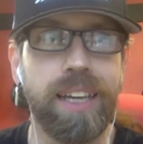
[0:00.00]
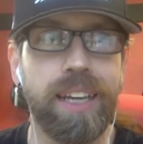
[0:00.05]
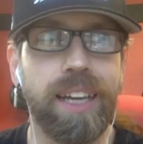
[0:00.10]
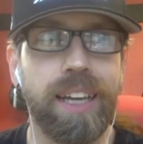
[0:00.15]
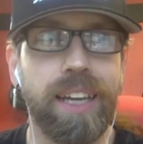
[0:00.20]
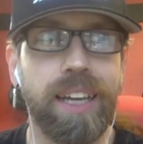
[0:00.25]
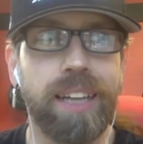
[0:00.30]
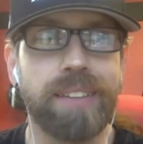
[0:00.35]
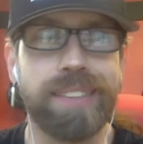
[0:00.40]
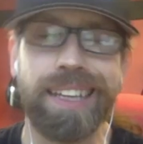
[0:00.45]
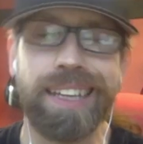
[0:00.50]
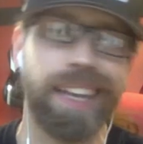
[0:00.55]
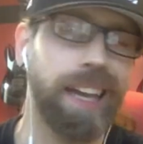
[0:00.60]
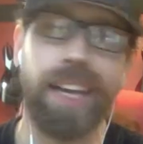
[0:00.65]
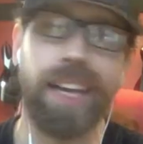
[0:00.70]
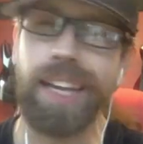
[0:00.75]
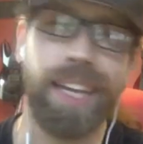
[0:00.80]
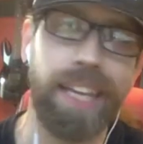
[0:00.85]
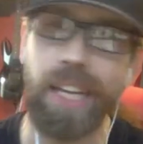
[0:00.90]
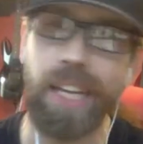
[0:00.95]
uh, i was like
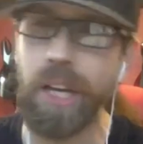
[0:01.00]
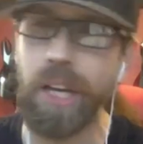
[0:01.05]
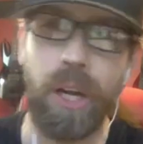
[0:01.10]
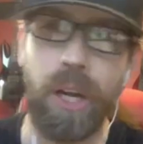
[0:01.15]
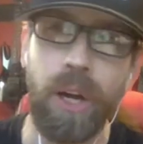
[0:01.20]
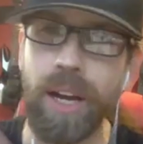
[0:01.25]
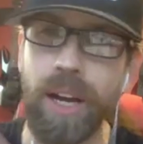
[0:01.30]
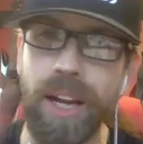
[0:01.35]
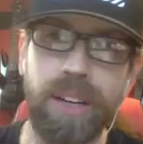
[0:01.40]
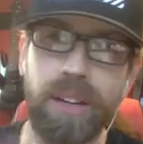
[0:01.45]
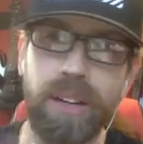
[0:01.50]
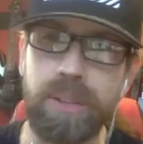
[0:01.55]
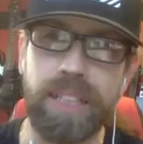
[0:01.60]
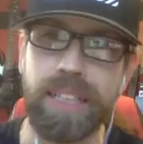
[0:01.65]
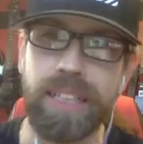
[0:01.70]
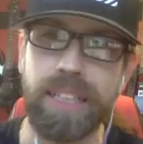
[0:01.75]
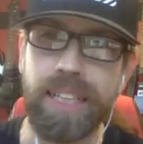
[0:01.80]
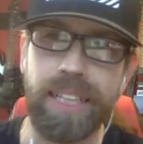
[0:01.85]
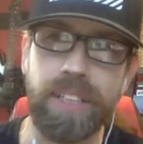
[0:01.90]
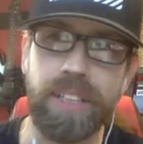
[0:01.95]
ah yeah no no i don't
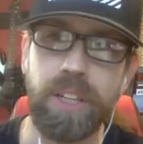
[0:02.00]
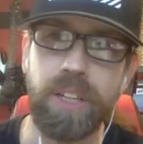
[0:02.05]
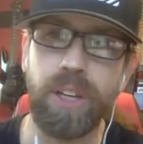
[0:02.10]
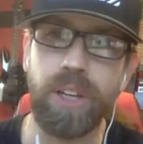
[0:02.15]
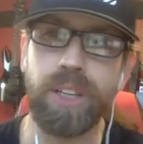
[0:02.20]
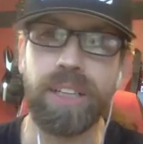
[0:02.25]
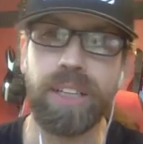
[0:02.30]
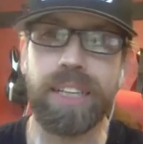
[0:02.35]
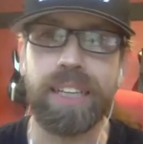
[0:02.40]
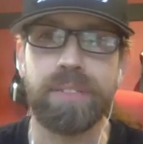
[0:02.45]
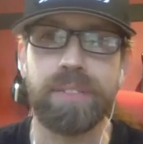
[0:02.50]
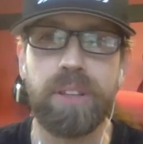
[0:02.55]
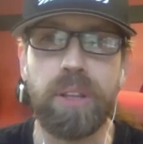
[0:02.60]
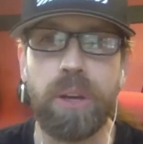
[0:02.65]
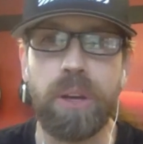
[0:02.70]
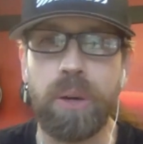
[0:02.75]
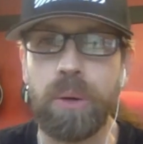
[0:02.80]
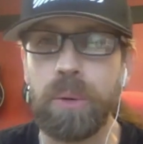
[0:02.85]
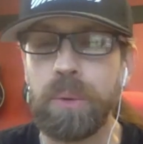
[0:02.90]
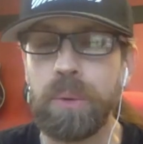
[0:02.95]
really need a dog even
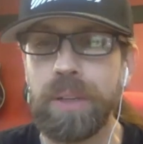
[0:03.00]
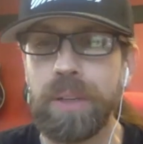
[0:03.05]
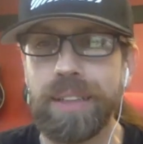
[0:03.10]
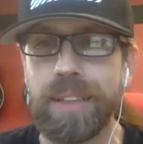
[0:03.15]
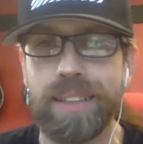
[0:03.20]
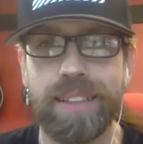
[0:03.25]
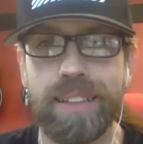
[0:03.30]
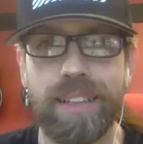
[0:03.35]
though